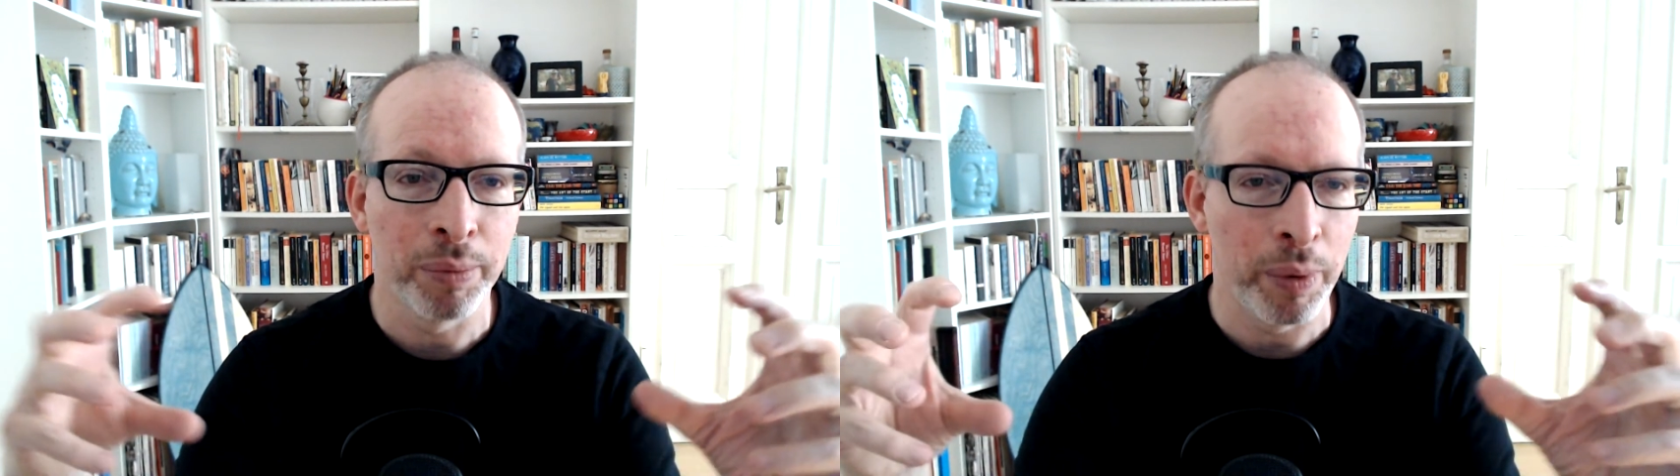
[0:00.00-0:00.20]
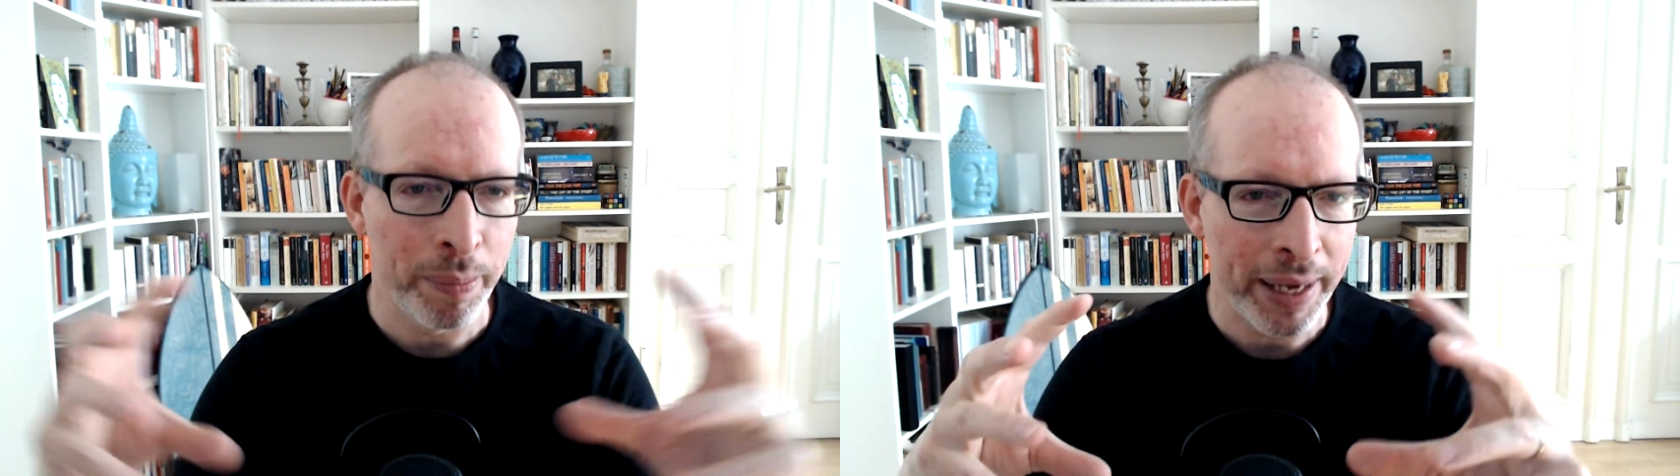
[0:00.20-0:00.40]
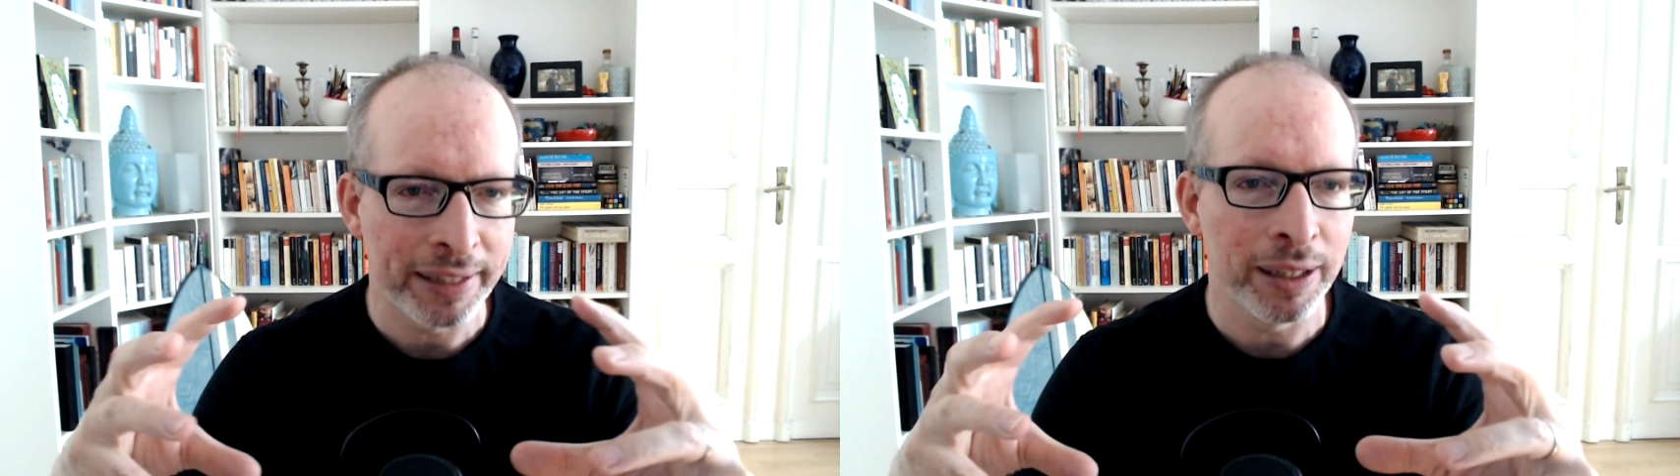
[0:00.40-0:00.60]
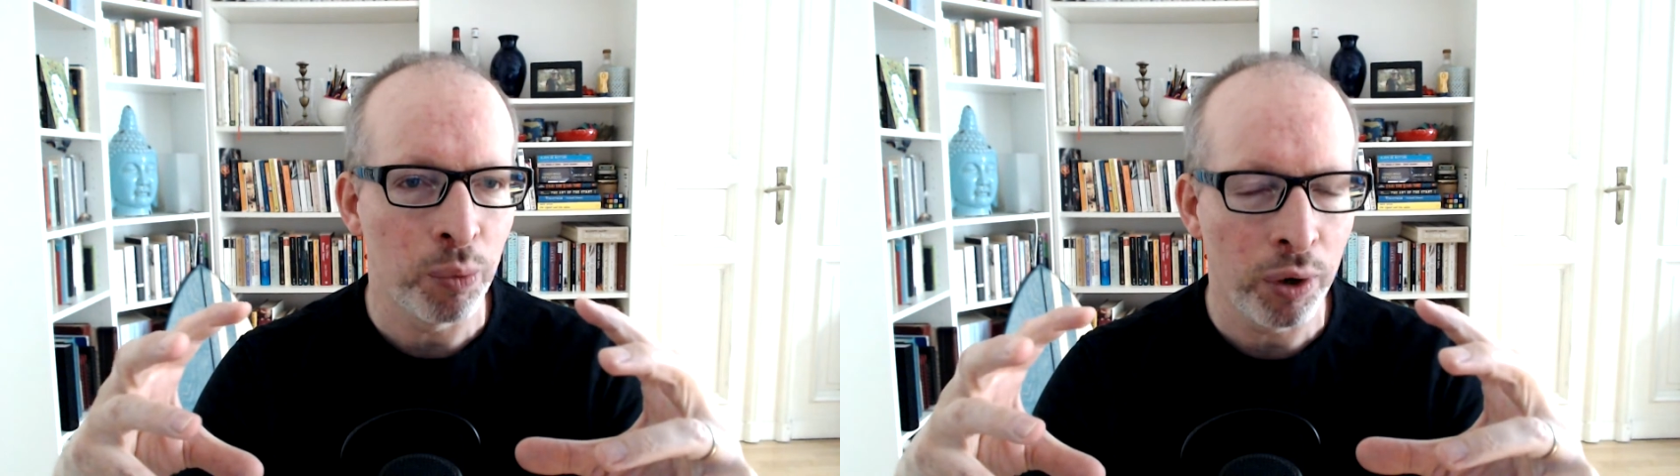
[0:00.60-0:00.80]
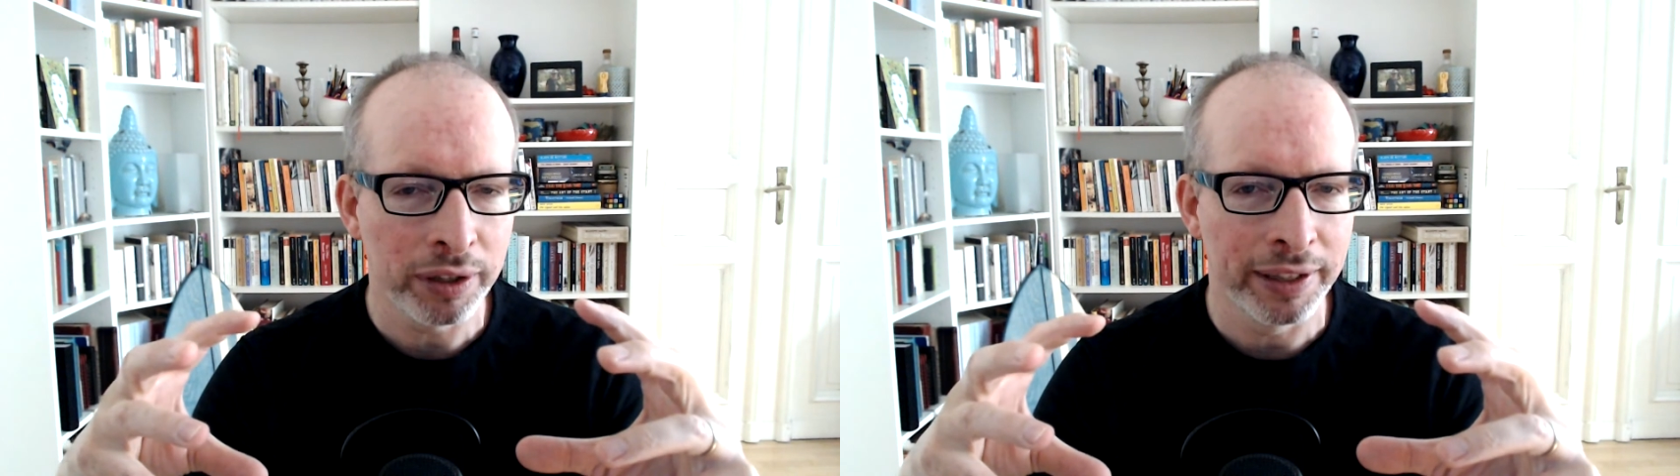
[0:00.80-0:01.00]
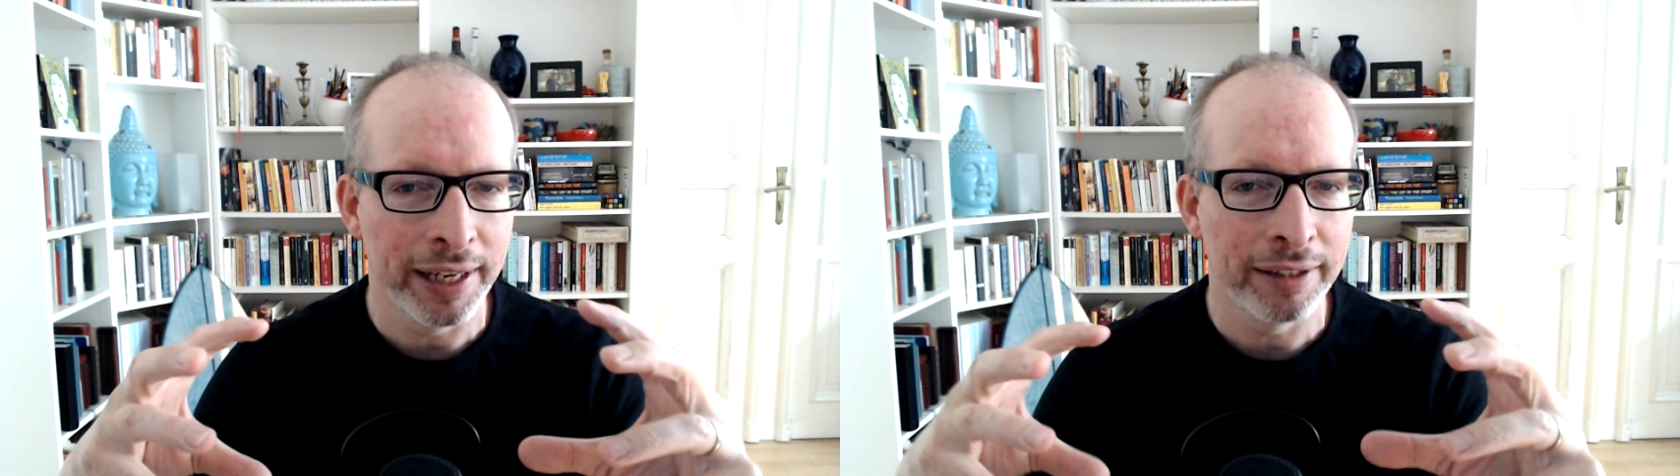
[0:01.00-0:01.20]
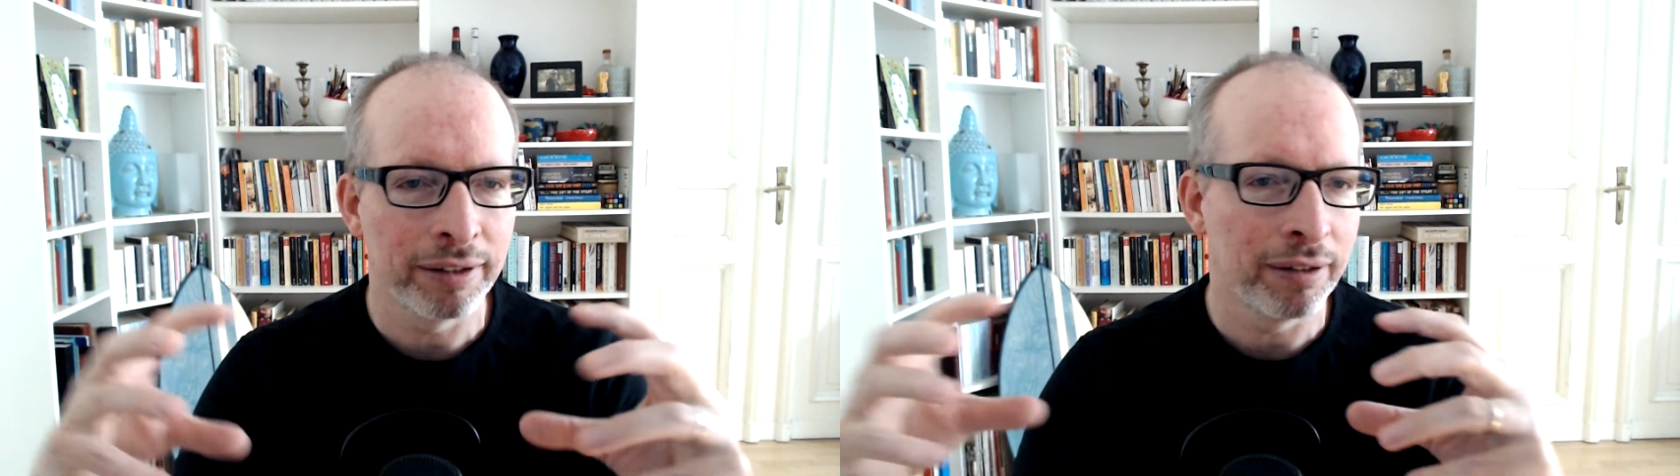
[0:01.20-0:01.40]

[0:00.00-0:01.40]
But we basically work together